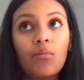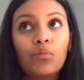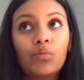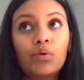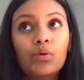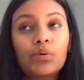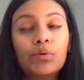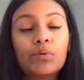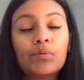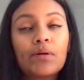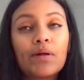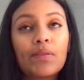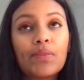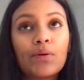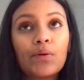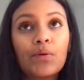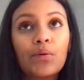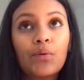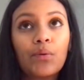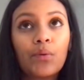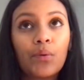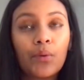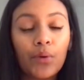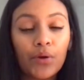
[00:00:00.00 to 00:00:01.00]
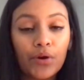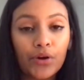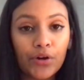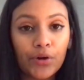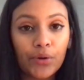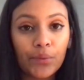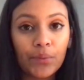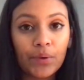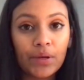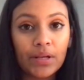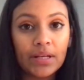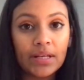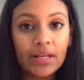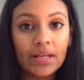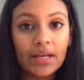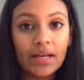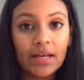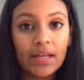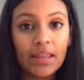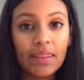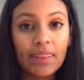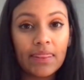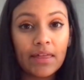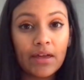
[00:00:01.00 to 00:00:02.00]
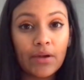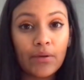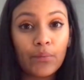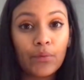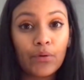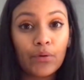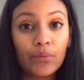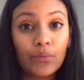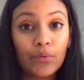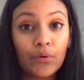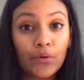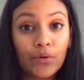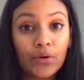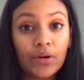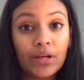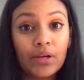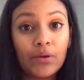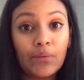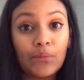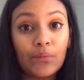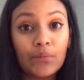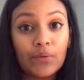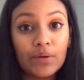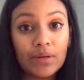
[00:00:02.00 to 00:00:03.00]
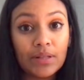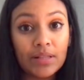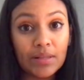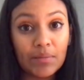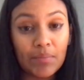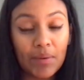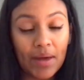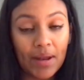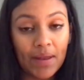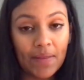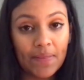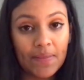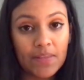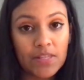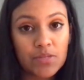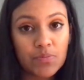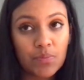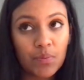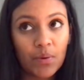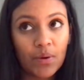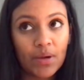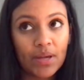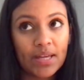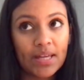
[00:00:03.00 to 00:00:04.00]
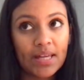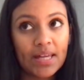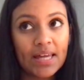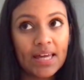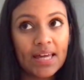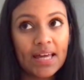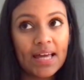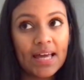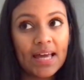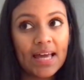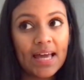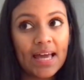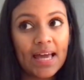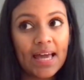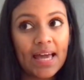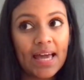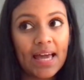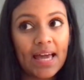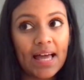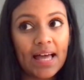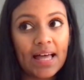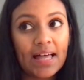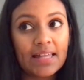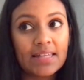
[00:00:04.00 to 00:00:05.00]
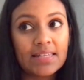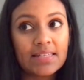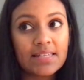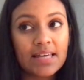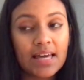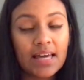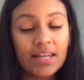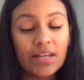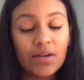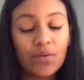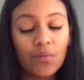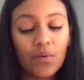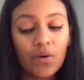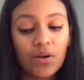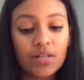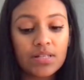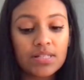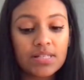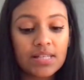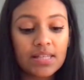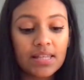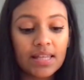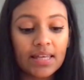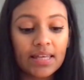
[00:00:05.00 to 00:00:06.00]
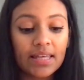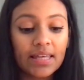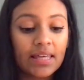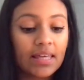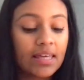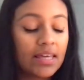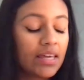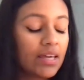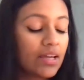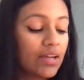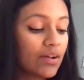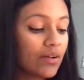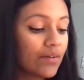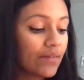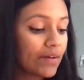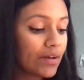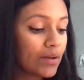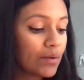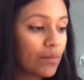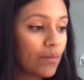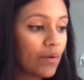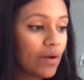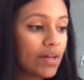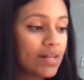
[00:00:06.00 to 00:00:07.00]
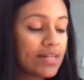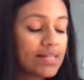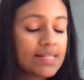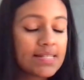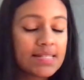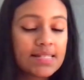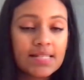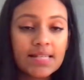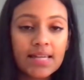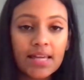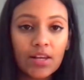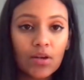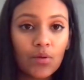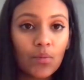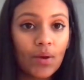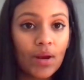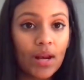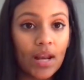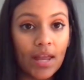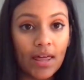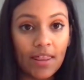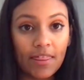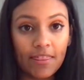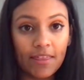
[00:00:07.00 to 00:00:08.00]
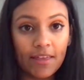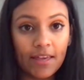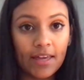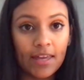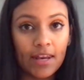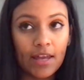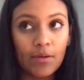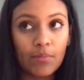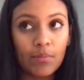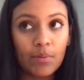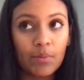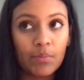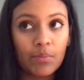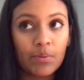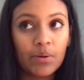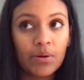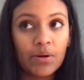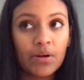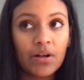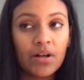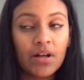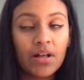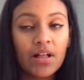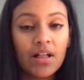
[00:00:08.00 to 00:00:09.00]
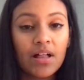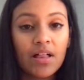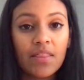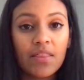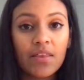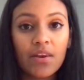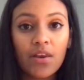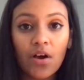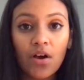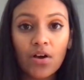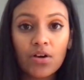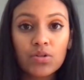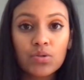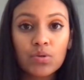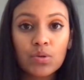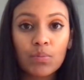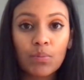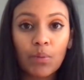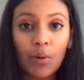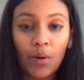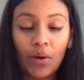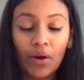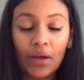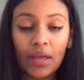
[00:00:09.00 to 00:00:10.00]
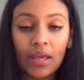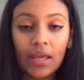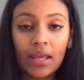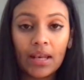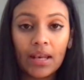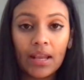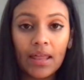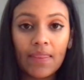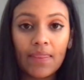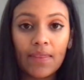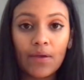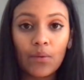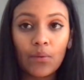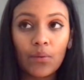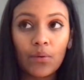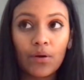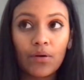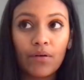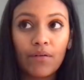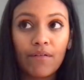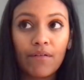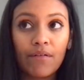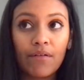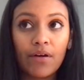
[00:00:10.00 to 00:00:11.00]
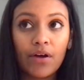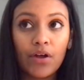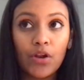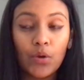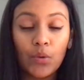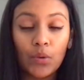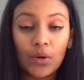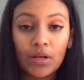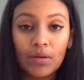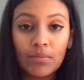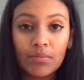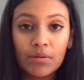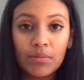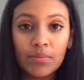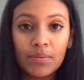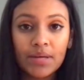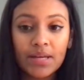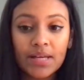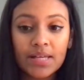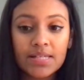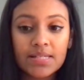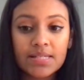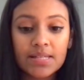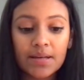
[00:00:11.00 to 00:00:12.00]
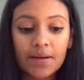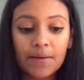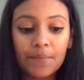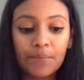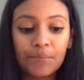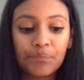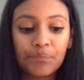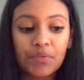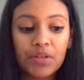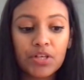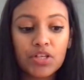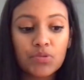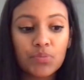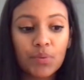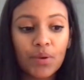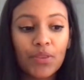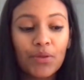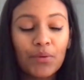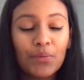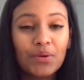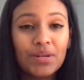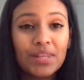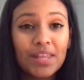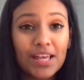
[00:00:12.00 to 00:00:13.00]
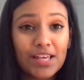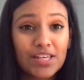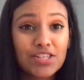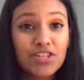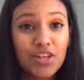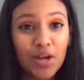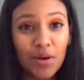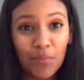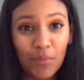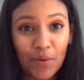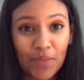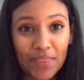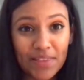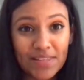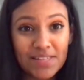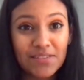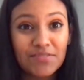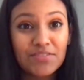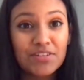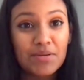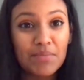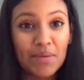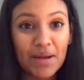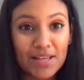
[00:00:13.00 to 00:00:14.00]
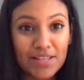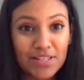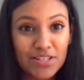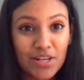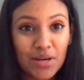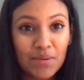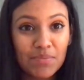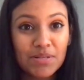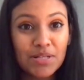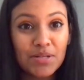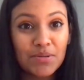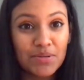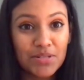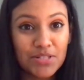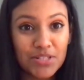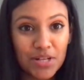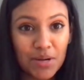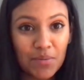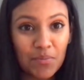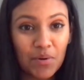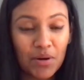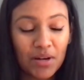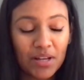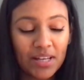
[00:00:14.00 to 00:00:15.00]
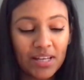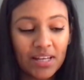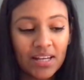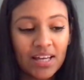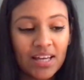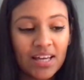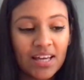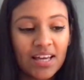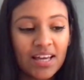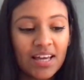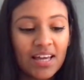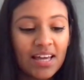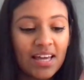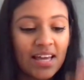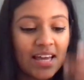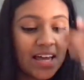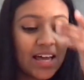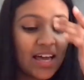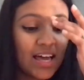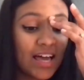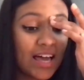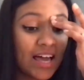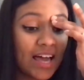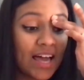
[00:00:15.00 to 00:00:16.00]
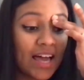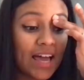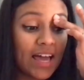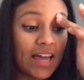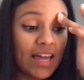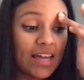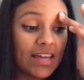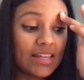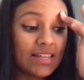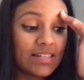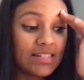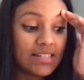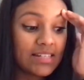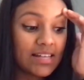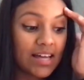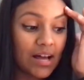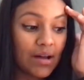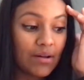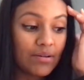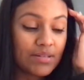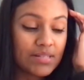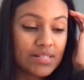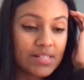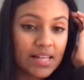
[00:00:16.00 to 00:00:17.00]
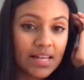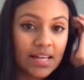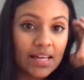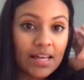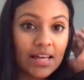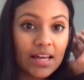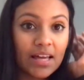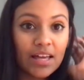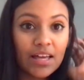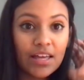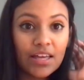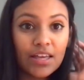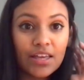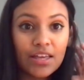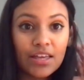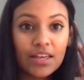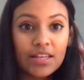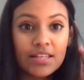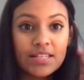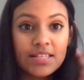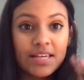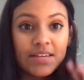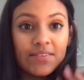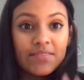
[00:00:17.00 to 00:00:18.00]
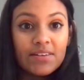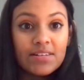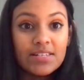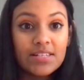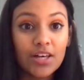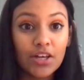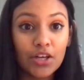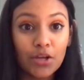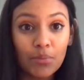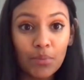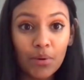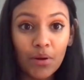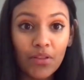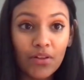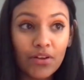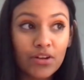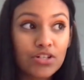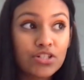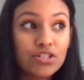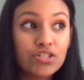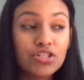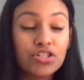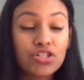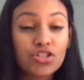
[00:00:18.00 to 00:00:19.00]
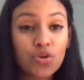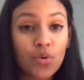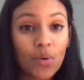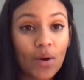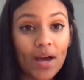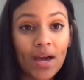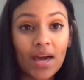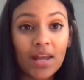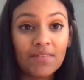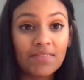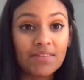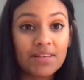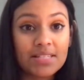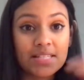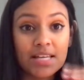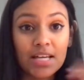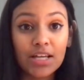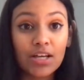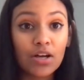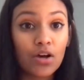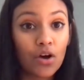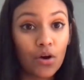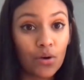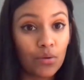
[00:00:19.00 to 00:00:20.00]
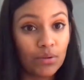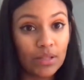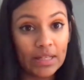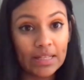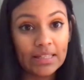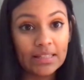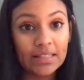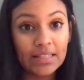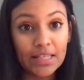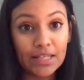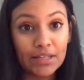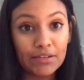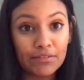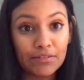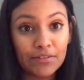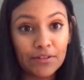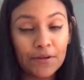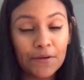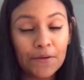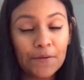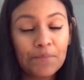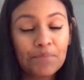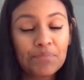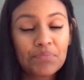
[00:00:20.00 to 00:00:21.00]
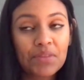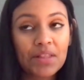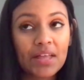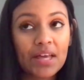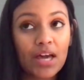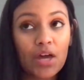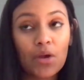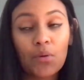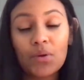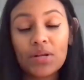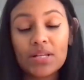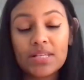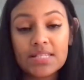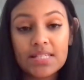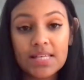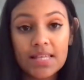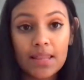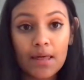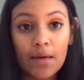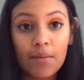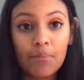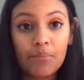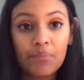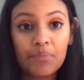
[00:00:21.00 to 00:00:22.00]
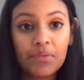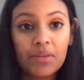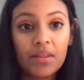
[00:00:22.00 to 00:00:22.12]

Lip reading: We were around the corner when they were hurting really bad at this point, and I didn't want to like hear anyone, see anyone, nothing. And I remember the dogs were barking, and they were annoying me because his brother would like stop with us every time I stopped. He would stop walking, and I was like, David, tell your brother to just go ahead of us, like go, like leave, like I don't want to see them.